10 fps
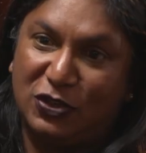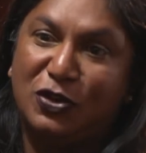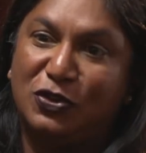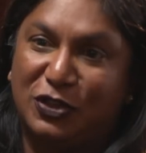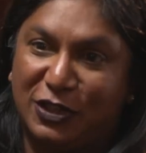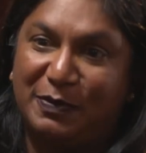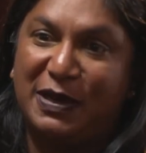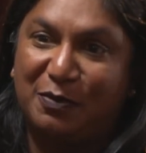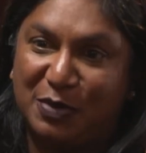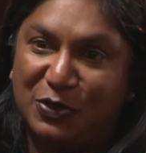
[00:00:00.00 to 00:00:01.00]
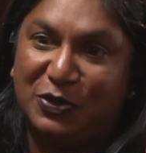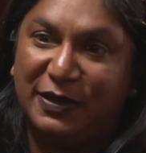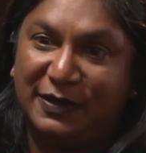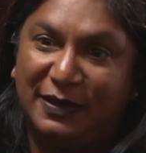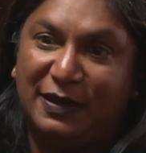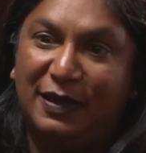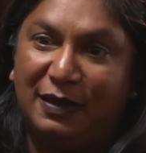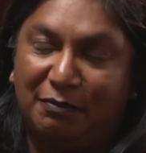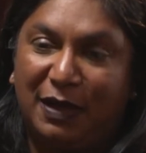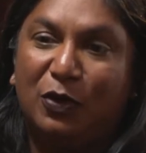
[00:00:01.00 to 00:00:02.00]
is not to Shamila Batoy.
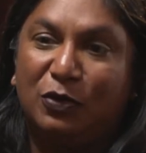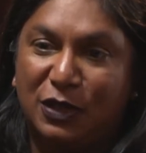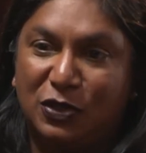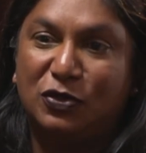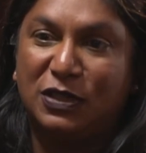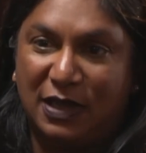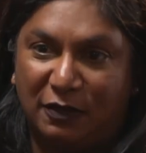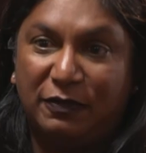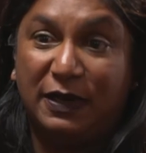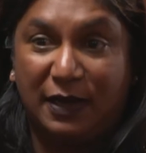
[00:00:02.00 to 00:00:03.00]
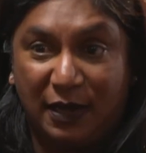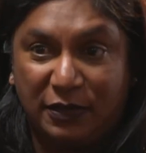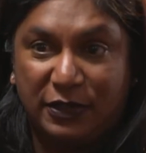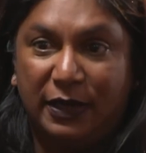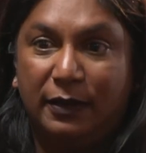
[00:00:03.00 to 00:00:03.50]
My oath is to self and country.